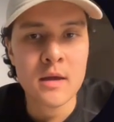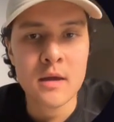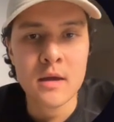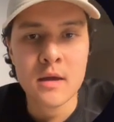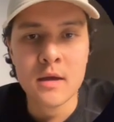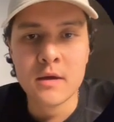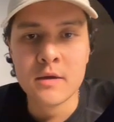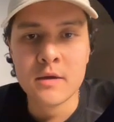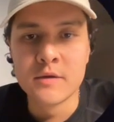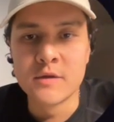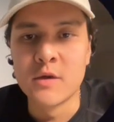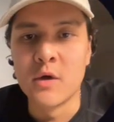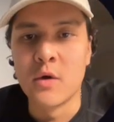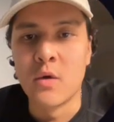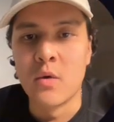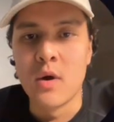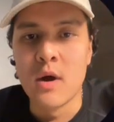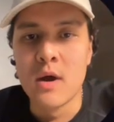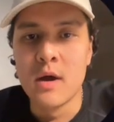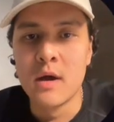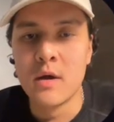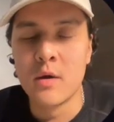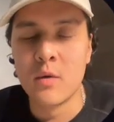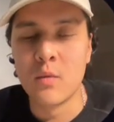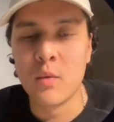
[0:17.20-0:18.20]
So,
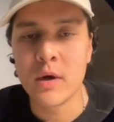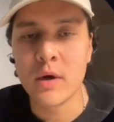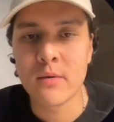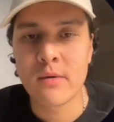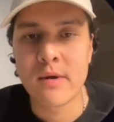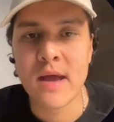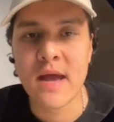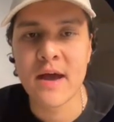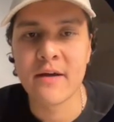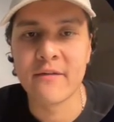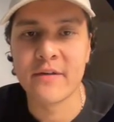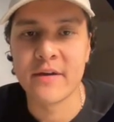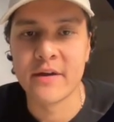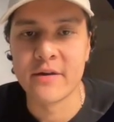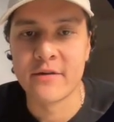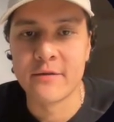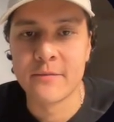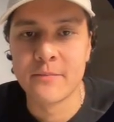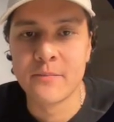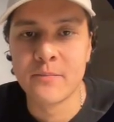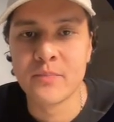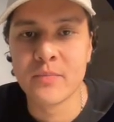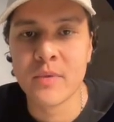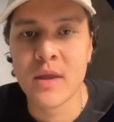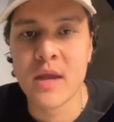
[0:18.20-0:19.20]
what we have here.
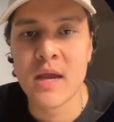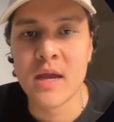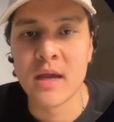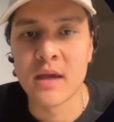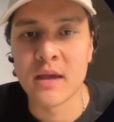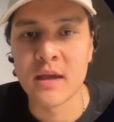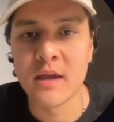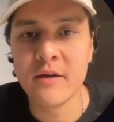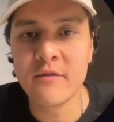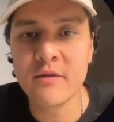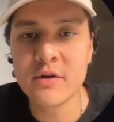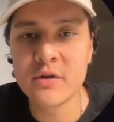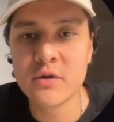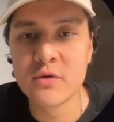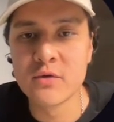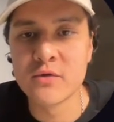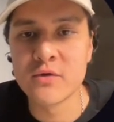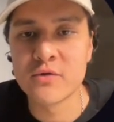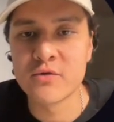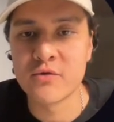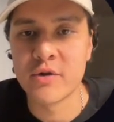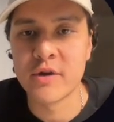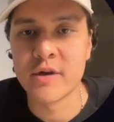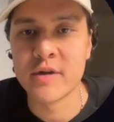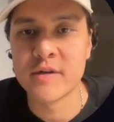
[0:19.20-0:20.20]
Given two
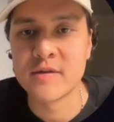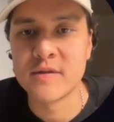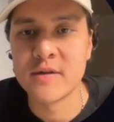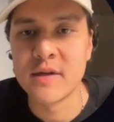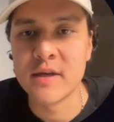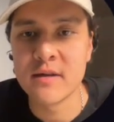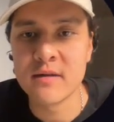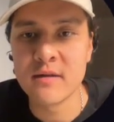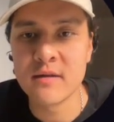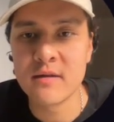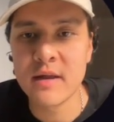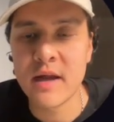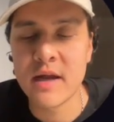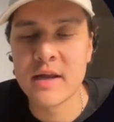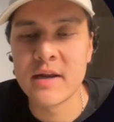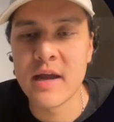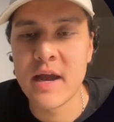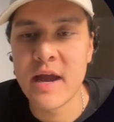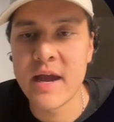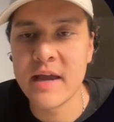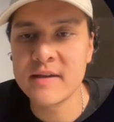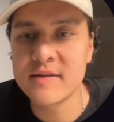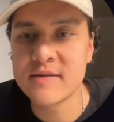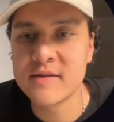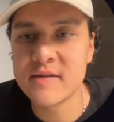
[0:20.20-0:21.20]
strings needle and
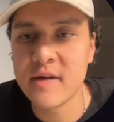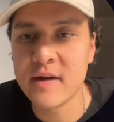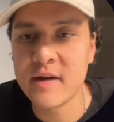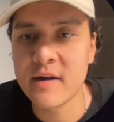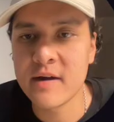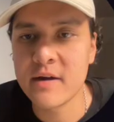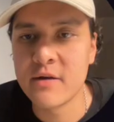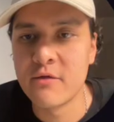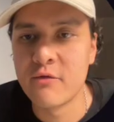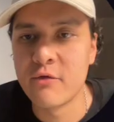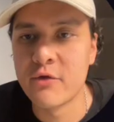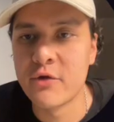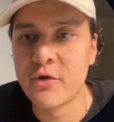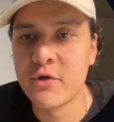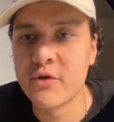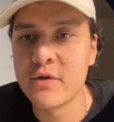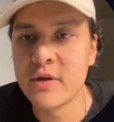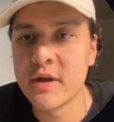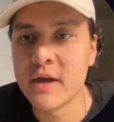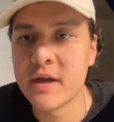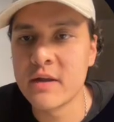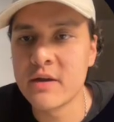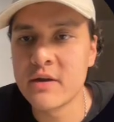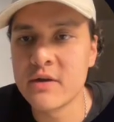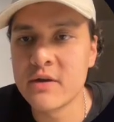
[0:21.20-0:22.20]
haystack, return the
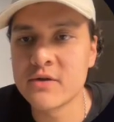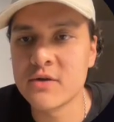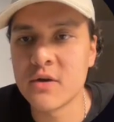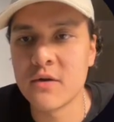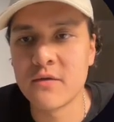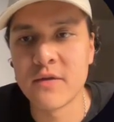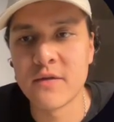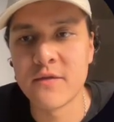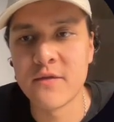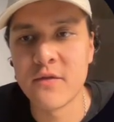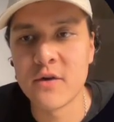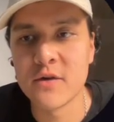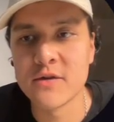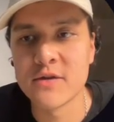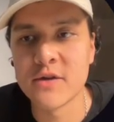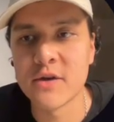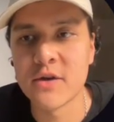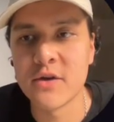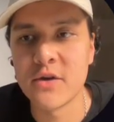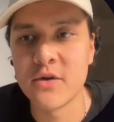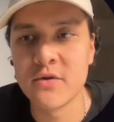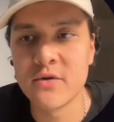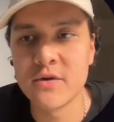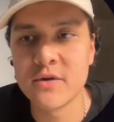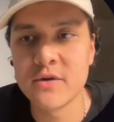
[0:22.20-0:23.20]
index of the first
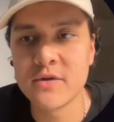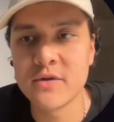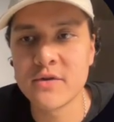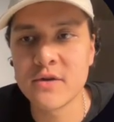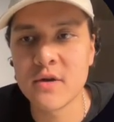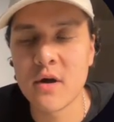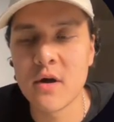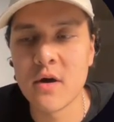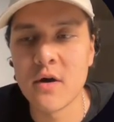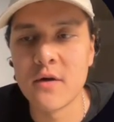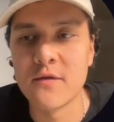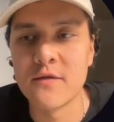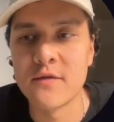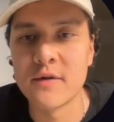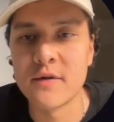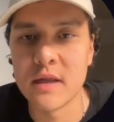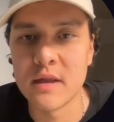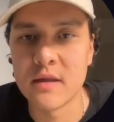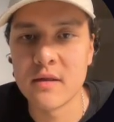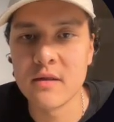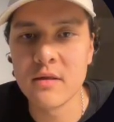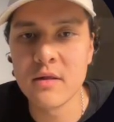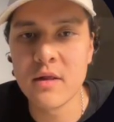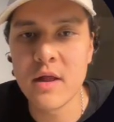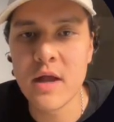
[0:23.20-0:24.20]
occurrence of
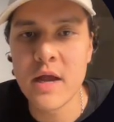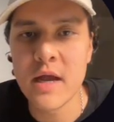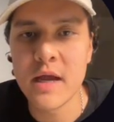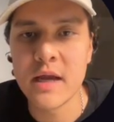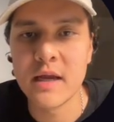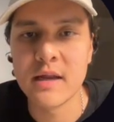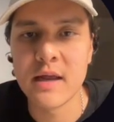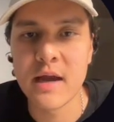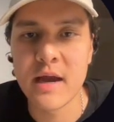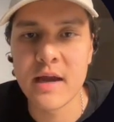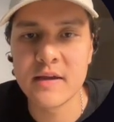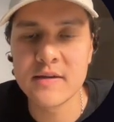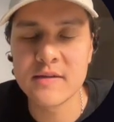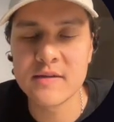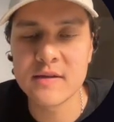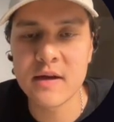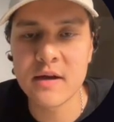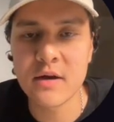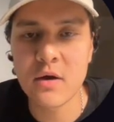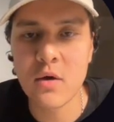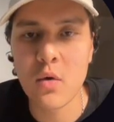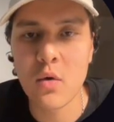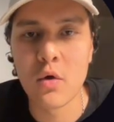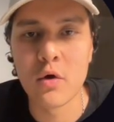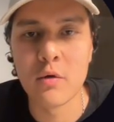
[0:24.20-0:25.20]
needle in haystack
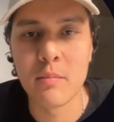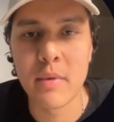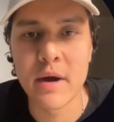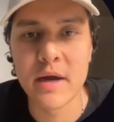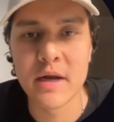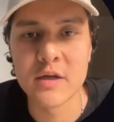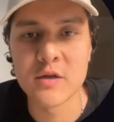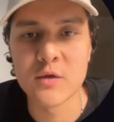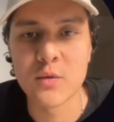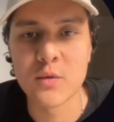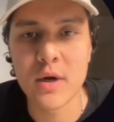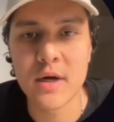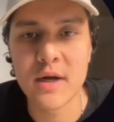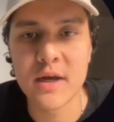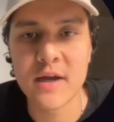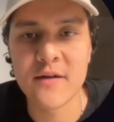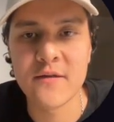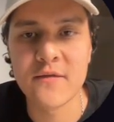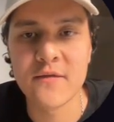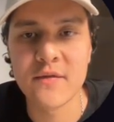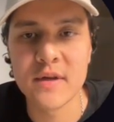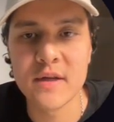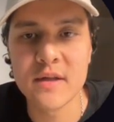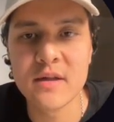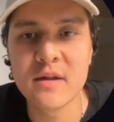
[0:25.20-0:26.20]
or -1
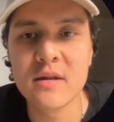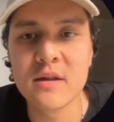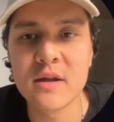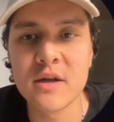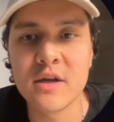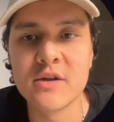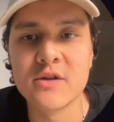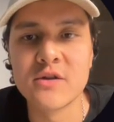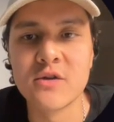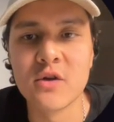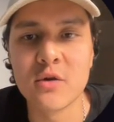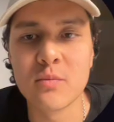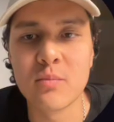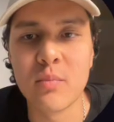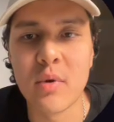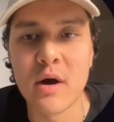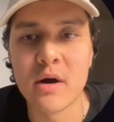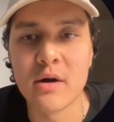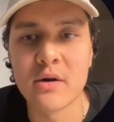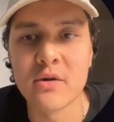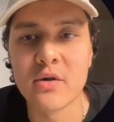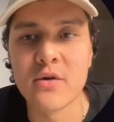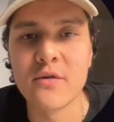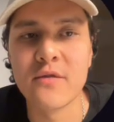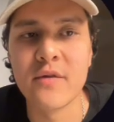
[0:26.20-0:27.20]
if needle is not
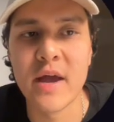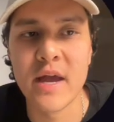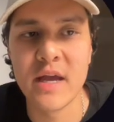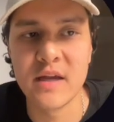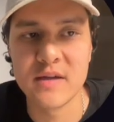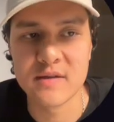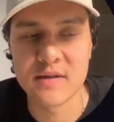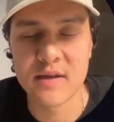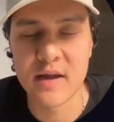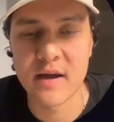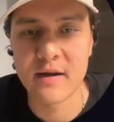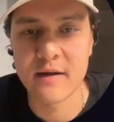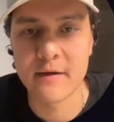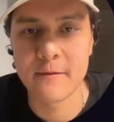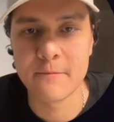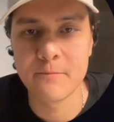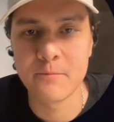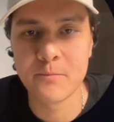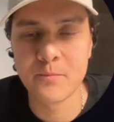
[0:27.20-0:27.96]
part of haystack.